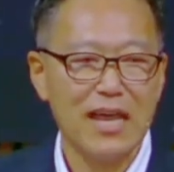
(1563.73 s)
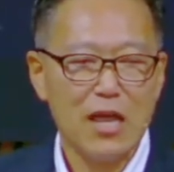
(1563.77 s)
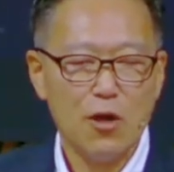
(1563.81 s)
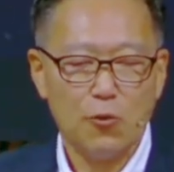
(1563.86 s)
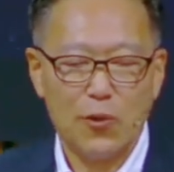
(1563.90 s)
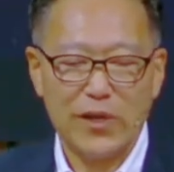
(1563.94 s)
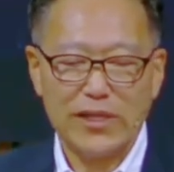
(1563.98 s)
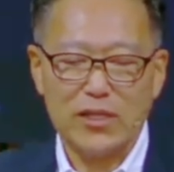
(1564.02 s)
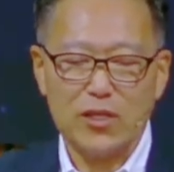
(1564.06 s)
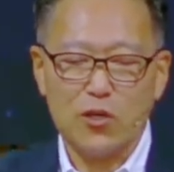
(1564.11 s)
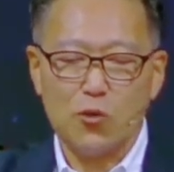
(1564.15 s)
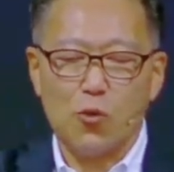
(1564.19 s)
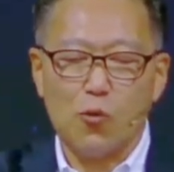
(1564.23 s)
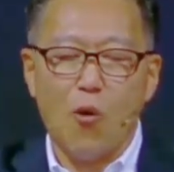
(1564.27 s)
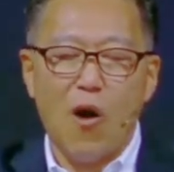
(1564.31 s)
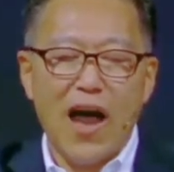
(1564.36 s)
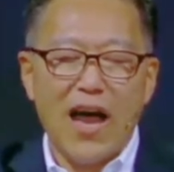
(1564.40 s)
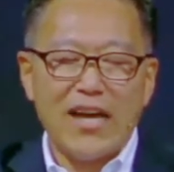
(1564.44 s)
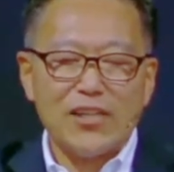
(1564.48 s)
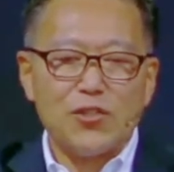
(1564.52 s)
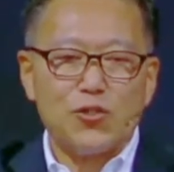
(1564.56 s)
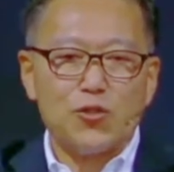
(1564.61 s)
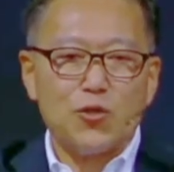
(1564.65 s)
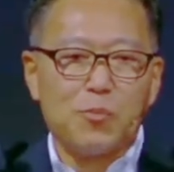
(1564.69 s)
When you
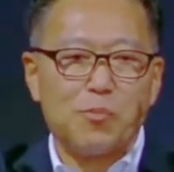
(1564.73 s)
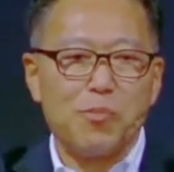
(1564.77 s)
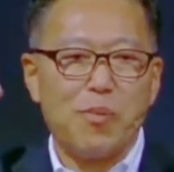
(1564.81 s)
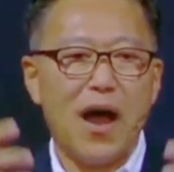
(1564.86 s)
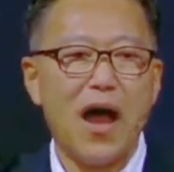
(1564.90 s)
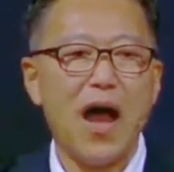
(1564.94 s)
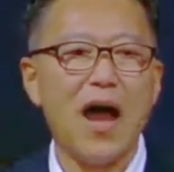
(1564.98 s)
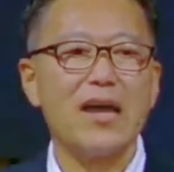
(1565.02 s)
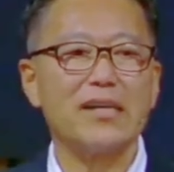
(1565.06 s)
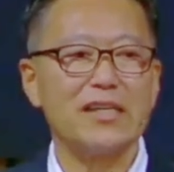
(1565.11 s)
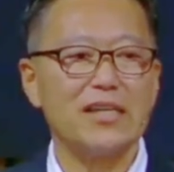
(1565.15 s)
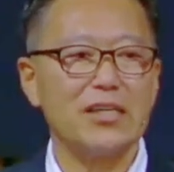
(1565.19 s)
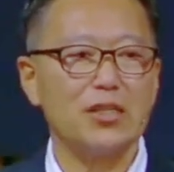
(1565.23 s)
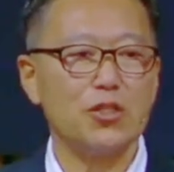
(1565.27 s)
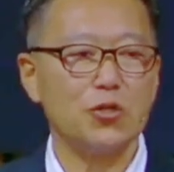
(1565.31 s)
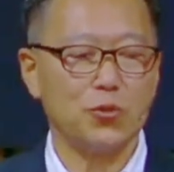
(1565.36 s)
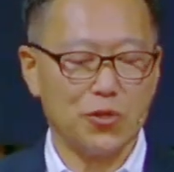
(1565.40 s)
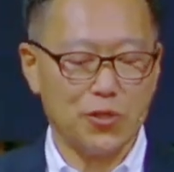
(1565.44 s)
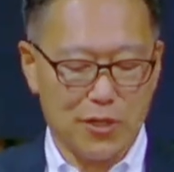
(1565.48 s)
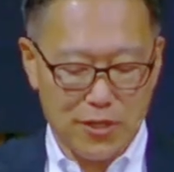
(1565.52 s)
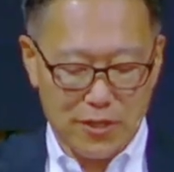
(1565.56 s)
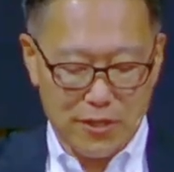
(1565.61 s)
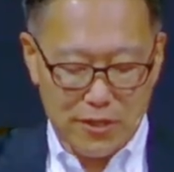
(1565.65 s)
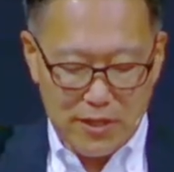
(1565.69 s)
washed your body, you
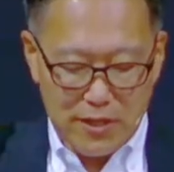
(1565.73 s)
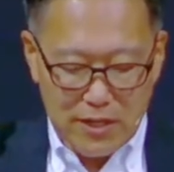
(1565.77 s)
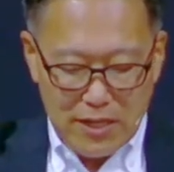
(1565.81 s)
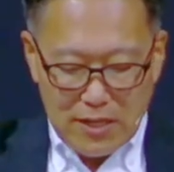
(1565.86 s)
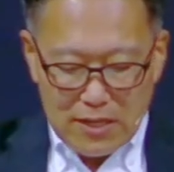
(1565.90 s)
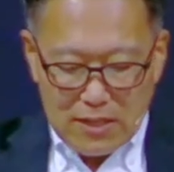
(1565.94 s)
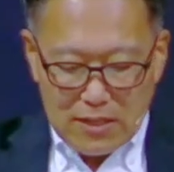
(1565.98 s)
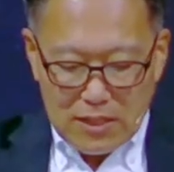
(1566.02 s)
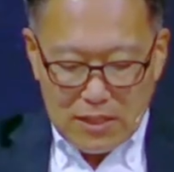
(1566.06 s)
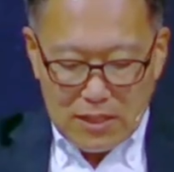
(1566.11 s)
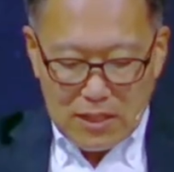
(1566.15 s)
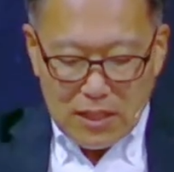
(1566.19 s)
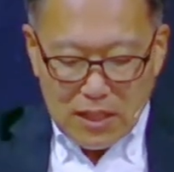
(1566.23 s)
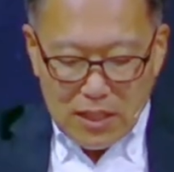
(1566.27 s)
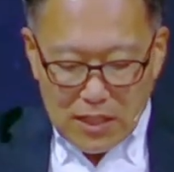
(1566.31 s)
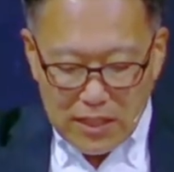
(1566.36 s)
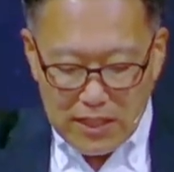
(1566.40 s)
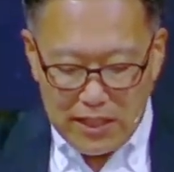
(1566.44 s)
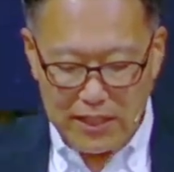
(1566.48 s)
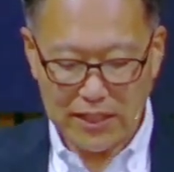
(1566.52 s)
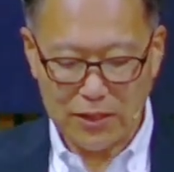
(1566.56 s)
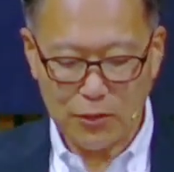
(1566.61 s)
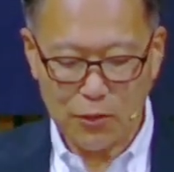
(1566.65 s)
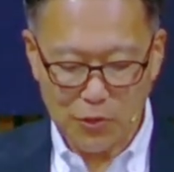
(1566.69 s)
were
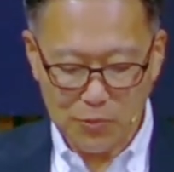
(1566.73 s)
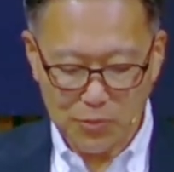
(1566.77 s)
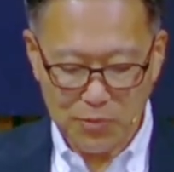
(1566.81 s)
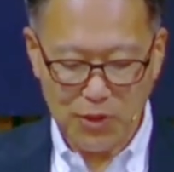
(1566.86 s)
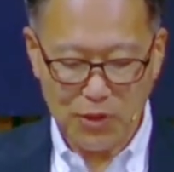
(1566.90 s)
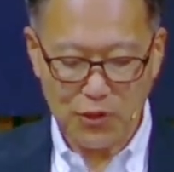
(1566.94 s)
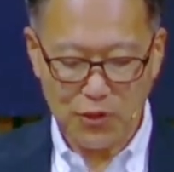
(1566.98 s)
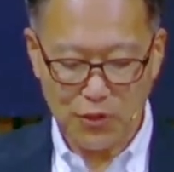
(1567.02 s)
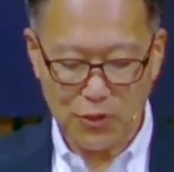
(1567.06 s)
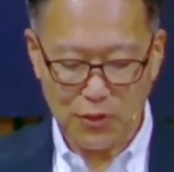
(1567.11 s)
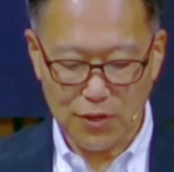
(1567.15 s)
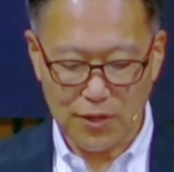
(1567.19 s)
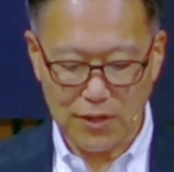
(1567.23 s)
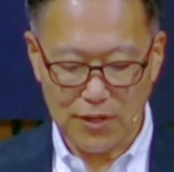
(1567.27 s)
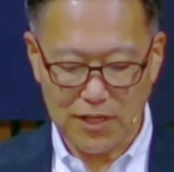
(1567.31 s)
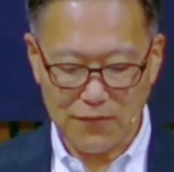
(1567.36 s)
clean or pure.